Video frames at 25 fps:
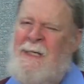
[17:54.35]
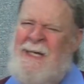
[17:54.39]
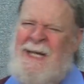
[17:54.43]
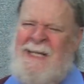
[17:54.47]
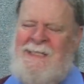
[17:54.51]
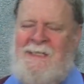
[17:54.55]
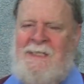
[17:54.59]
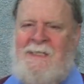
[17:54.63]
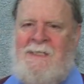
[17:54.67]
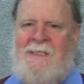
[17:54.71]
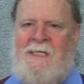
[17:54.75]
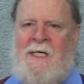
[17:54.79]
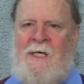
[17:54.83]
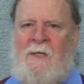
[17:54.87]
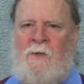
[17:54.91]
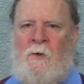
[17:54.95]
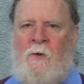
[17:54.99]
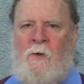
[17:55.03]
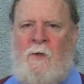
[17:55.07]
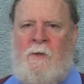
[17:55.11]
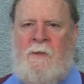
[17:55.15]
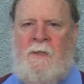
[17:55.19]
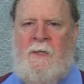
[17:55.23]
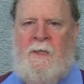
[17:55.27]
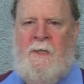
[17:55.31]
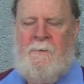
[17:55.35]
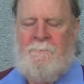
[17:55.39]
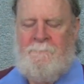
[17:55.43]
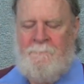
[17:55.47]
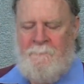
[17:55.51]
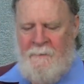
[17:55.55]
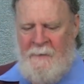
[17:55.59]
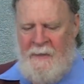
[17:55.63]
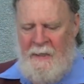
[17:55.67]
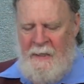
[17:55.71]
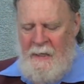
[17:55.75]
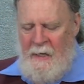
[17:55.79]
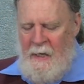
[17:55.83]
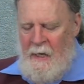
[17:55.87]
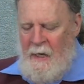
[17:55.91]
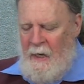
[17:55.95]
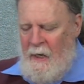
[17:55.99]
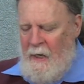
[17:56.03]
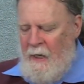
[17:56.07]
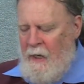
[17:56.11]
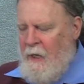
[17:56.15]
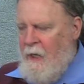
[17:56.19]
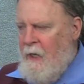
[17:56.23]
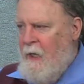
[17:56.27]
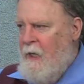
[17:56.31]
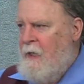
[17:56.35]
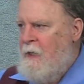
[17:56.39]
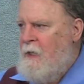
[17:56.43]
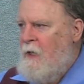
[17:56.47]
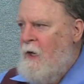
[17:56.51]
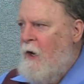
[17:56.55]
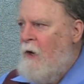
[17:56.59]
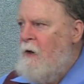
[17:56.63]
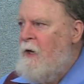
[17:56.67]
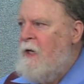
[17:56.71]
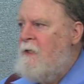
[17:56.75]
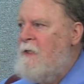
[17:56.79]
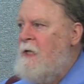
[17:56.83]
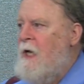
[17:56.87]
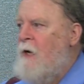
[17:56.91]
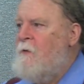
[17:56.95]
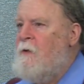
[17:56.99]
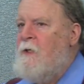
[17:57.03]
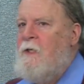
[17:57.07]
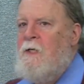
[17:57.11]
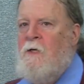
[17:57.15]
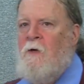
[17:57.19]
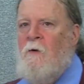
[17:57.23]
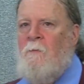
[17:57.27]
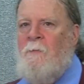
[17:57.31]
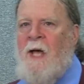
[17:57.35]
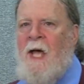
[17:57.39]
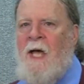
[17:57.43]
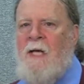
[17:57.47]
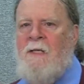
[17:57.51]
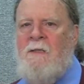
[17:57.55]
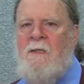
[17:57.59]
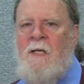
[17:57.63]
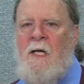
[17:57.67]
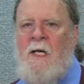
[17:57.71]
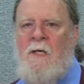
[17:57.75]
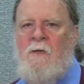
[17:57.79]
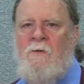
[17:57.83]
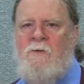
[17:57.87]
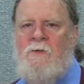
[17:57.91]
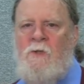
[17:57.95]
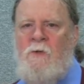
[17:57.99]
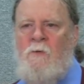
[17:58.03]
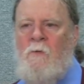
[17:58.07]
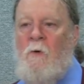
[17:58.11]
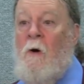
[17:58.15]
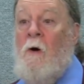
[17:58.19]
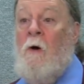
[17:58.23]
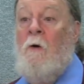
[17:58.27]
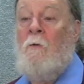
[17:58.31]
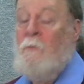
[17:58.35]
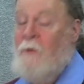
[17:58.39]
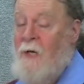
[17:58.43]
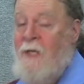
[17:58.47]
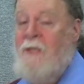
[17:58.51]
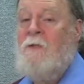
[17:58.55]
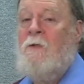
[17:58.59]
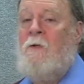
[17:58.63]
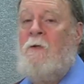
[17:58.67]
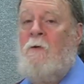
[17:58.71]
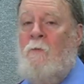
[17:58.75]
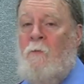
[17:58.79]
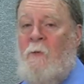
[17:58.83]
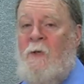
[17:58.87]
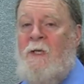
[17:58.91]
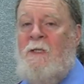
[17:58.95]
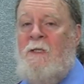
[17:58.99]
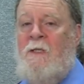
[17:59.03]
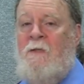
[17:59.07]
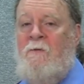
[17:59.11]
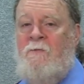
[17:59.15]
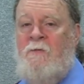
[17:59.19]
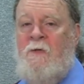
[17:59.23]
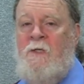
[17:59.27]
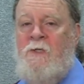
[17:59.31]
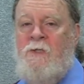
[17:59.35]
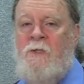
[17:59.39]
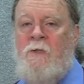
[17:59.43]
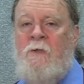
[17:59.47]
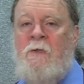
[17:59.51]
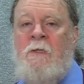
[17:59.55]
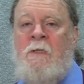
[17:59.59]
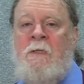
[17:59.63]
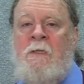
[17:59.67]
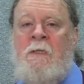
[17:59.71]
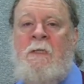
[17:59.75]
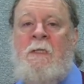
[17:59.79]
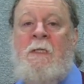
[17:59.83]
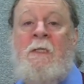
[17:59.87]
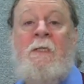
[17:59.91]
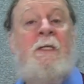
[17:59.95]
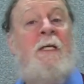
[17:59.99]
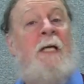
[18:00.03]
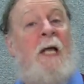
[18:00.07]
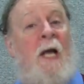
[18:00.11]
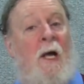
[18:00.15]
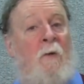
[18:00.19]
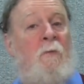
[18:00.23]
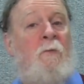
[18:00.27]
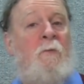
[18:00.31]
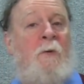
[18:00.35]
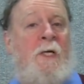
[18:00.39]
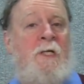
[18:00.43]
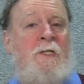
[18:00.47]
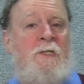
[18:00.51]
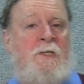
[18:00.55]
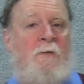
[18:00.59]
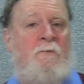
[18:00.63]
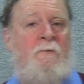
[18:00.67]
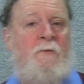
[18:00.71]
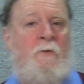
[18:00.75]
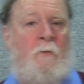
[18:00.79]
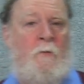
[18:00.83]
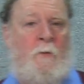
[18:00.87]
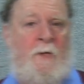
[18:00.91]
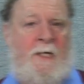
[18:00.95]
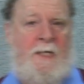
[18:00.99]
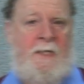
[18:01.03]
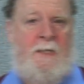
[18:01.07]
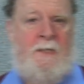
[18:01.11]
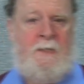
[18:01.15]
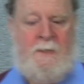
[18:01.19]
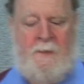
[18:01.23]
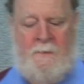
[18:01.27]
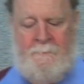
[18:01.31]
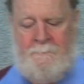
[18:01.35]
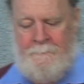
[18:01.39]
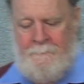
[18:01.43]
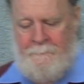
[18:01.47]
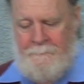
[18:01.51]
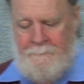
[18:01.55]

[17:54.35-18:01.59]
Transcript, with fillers: That didn't take long, did it? Uh, all right, now we're going to go back now to our regular weekly feature, the outrage of the week.